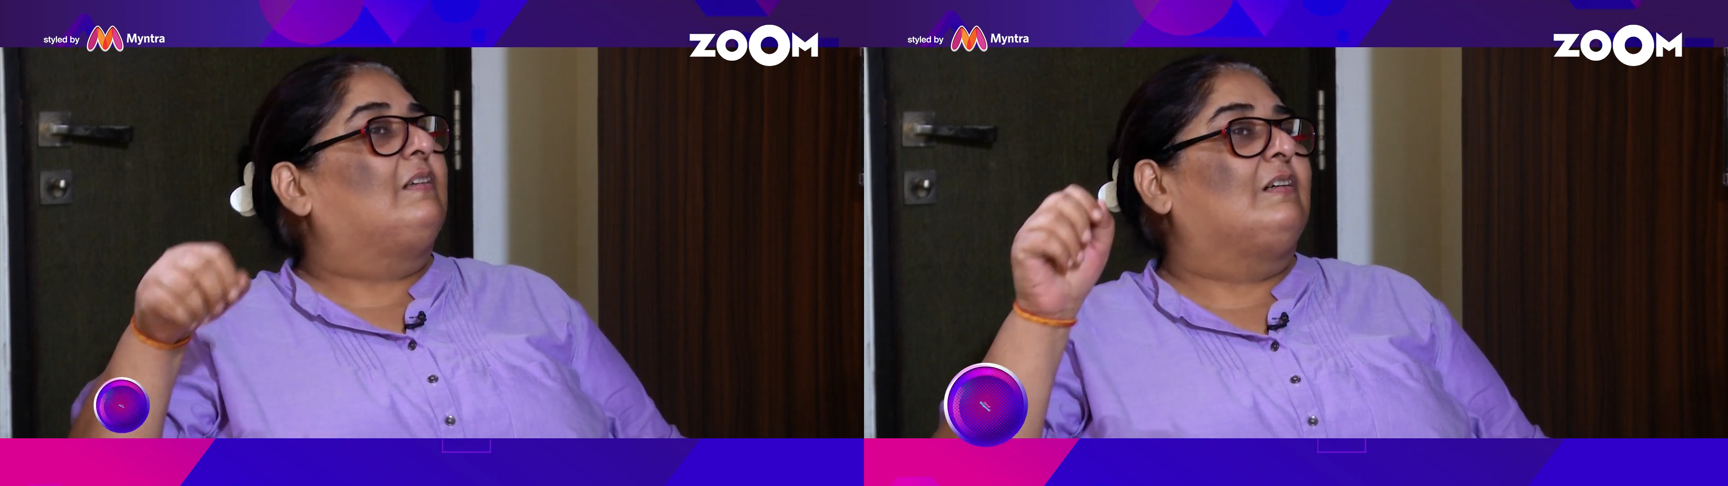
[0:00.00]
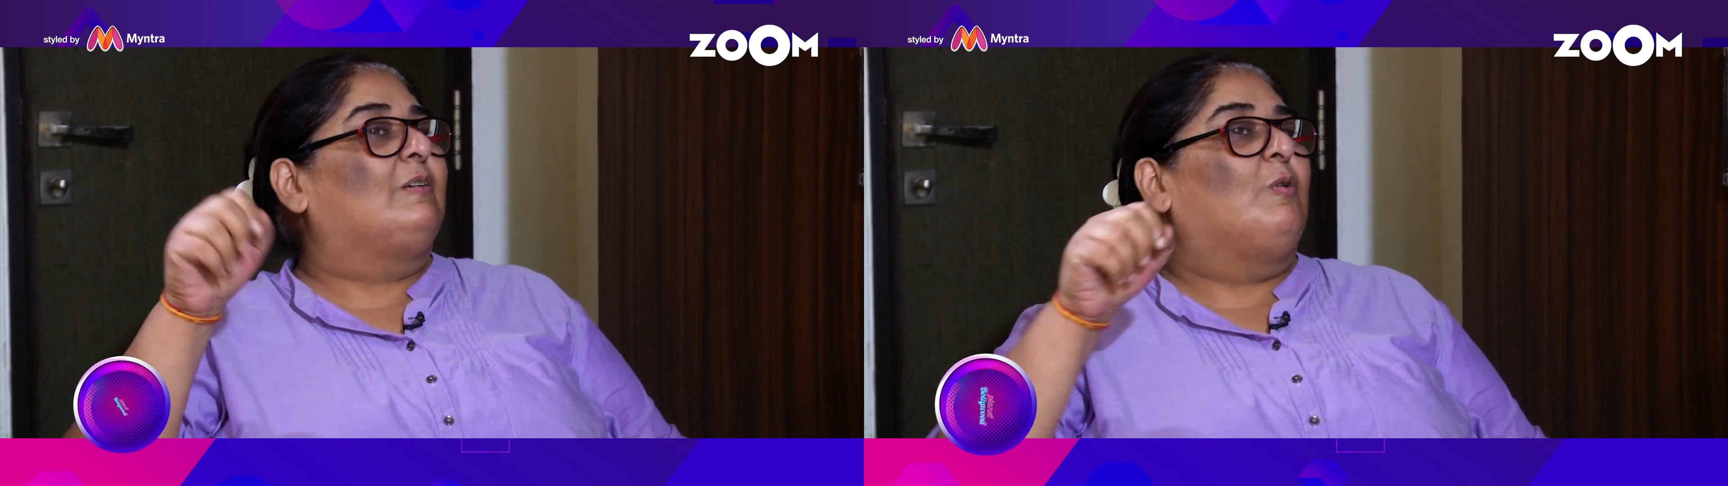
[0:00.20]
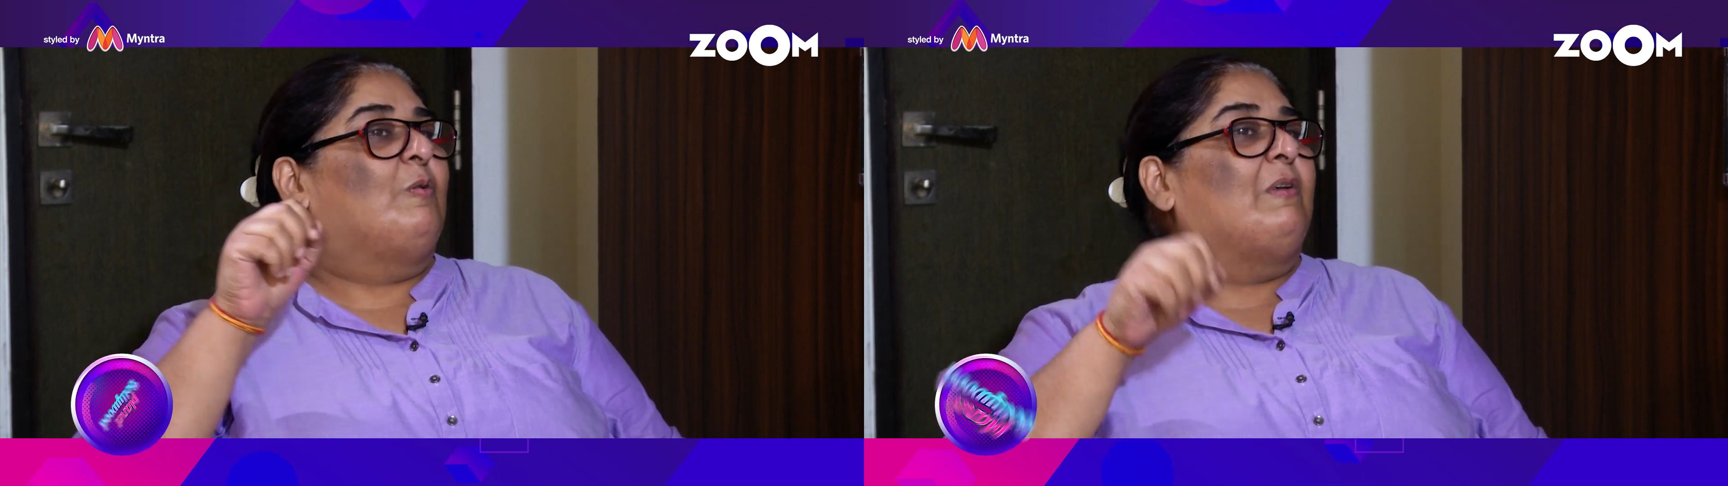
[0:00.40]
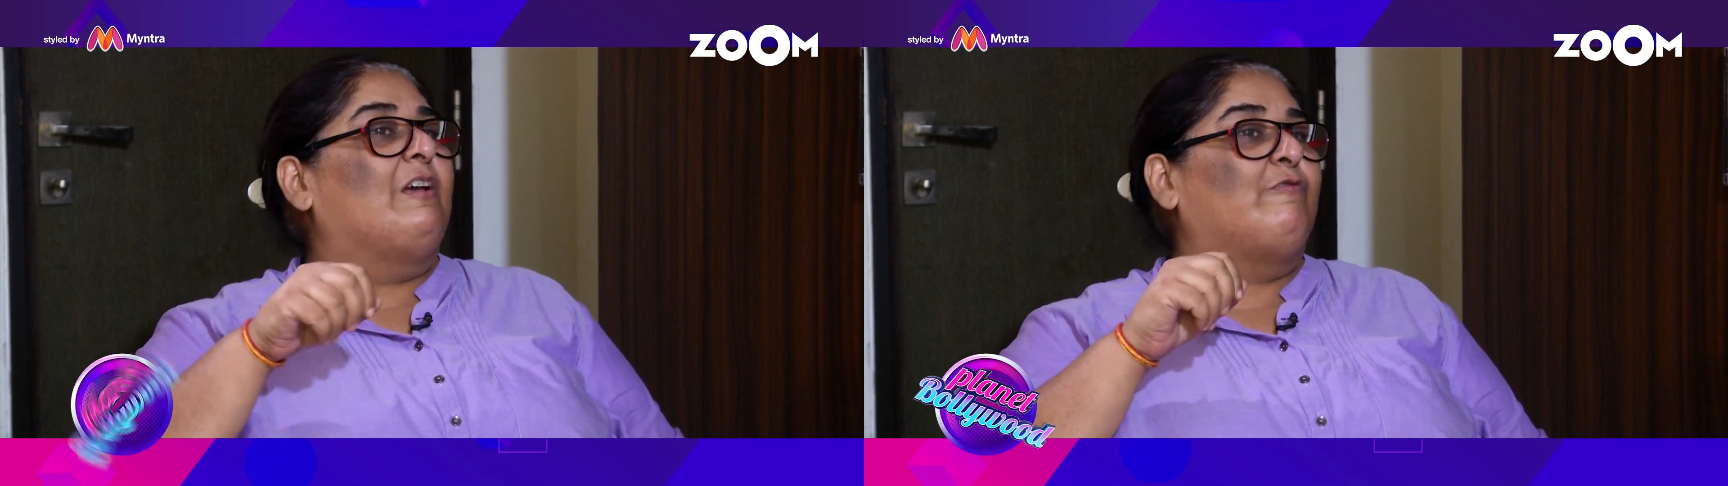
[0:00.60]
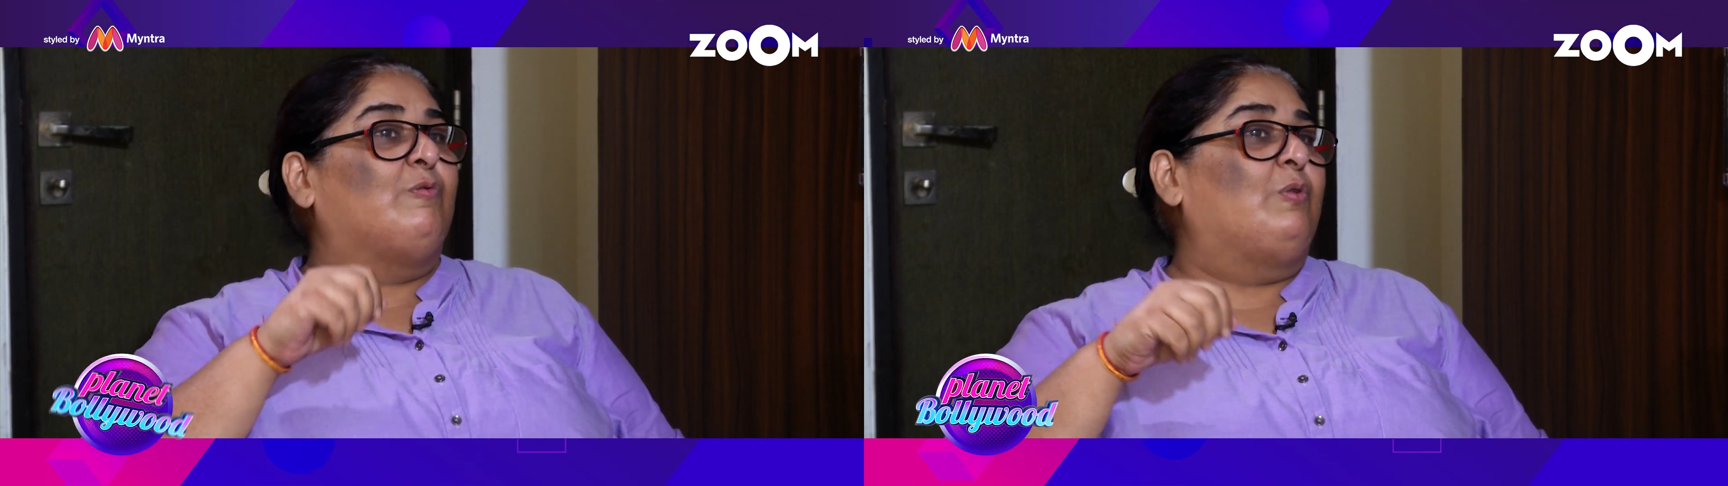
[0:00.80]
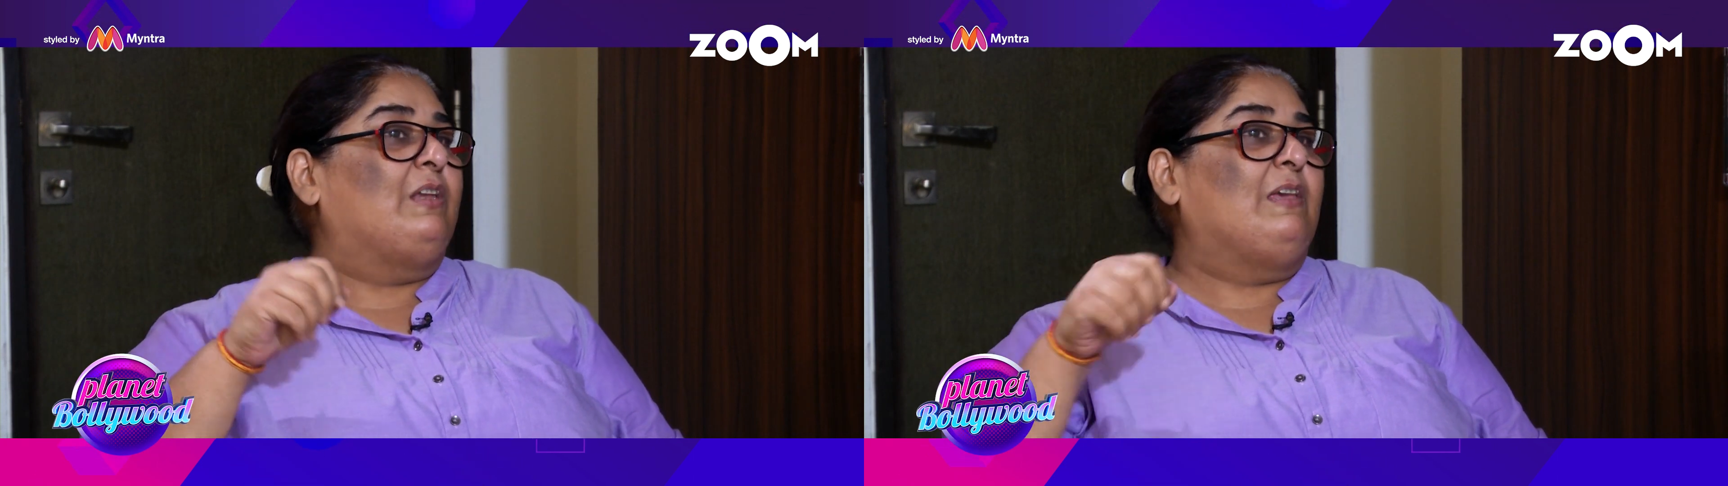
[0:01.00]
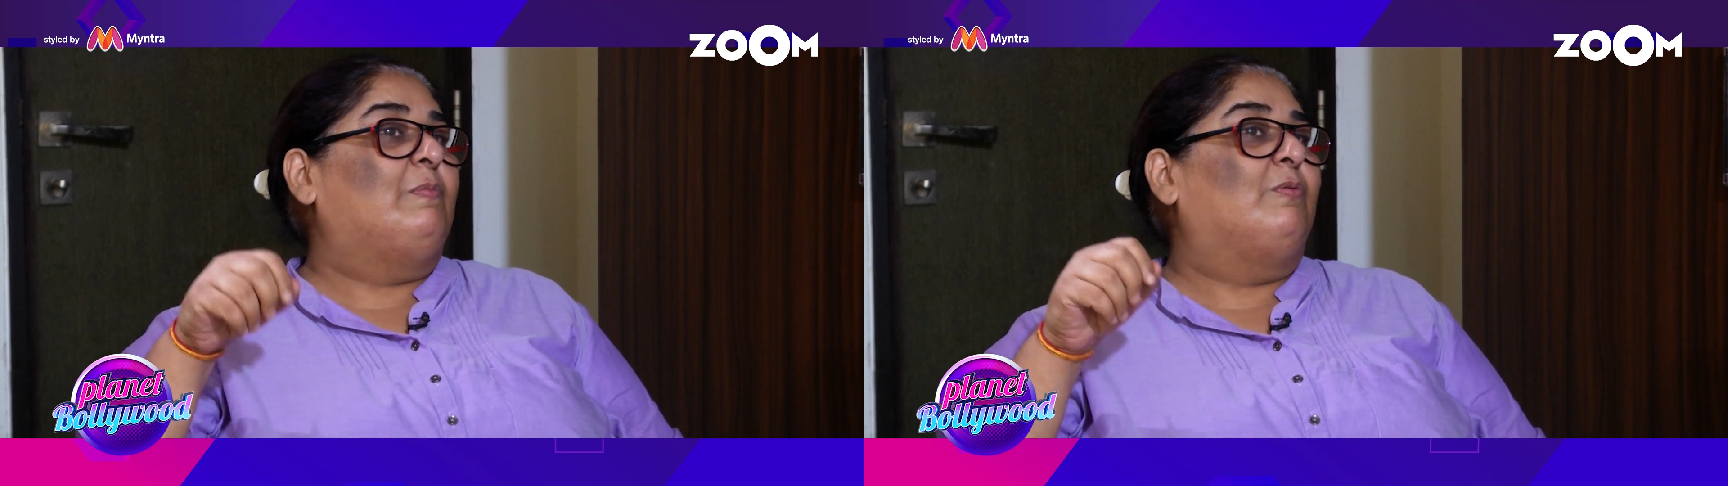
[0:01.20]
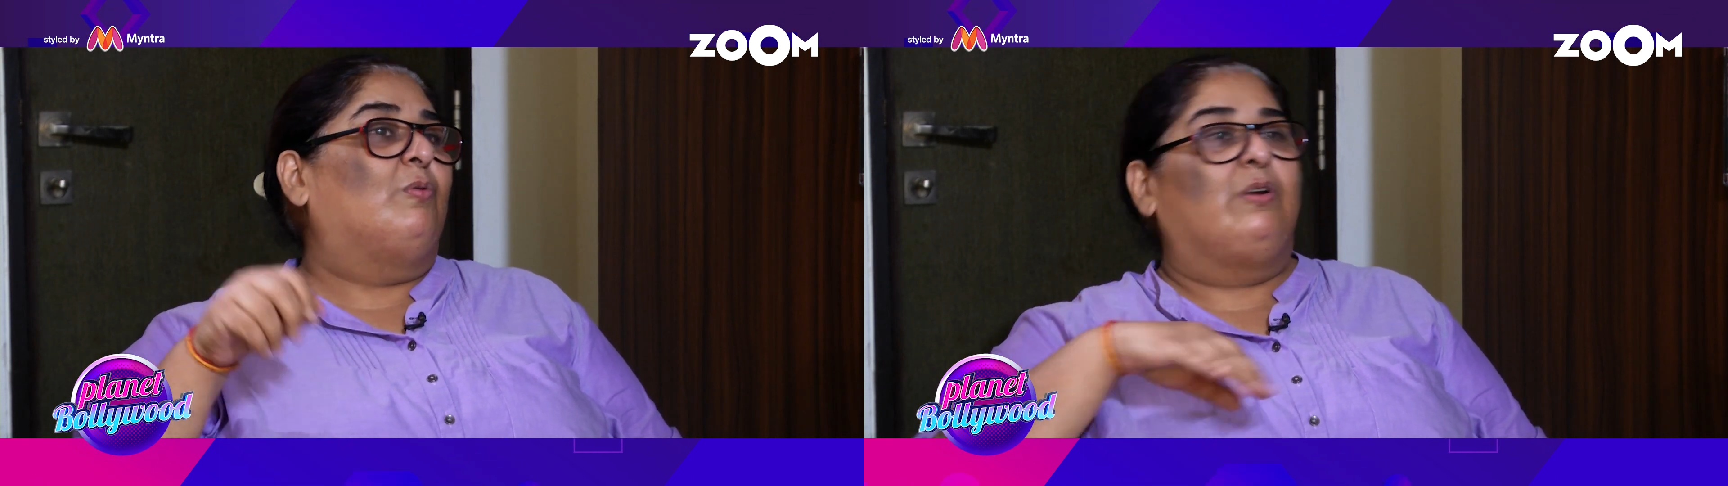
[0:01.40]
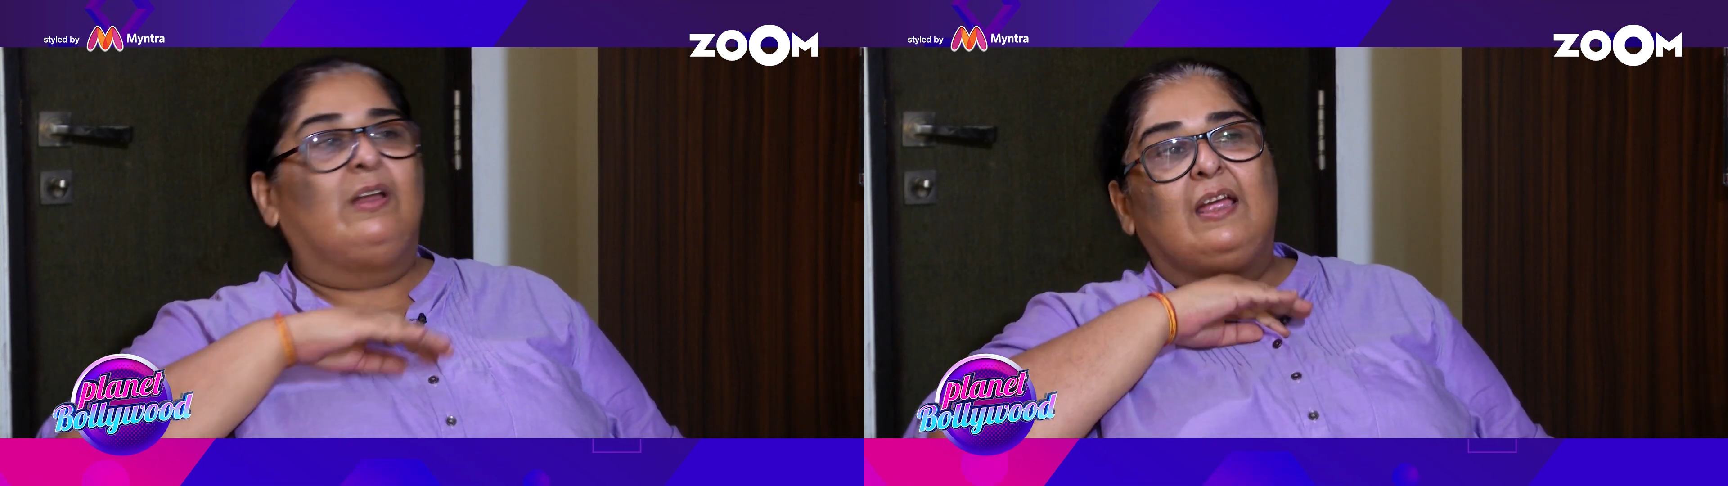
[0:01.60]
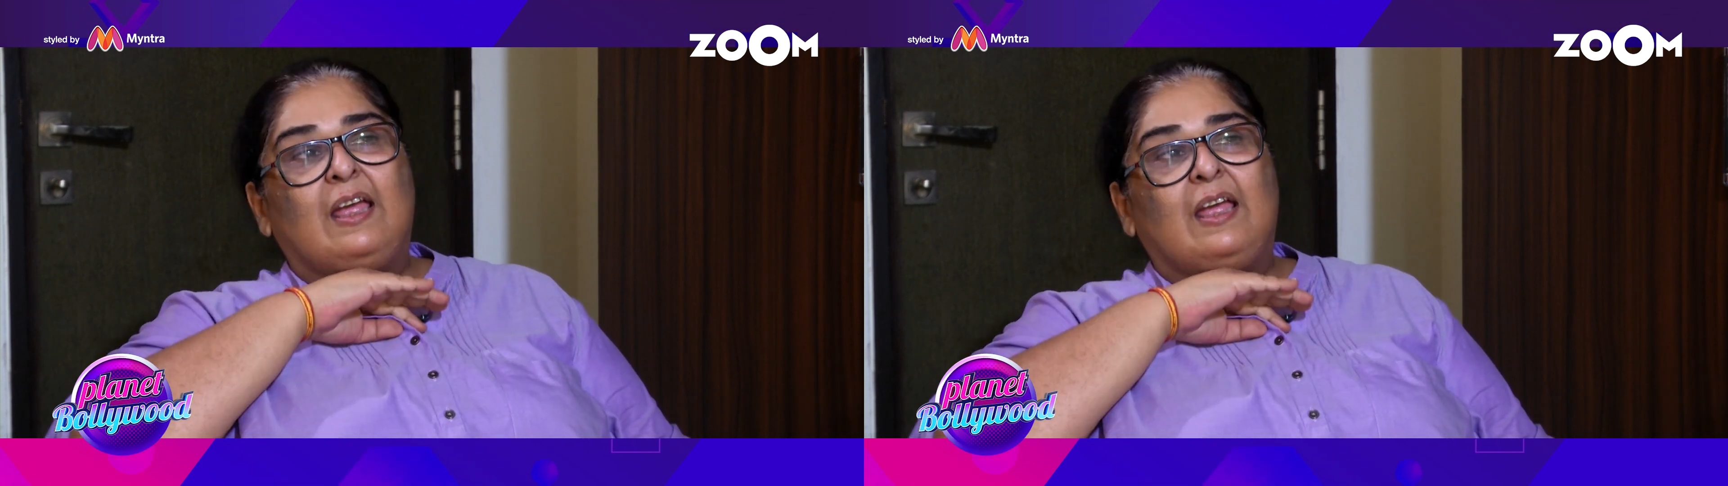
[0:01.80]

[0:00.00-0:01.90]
tuck on my phone keyboard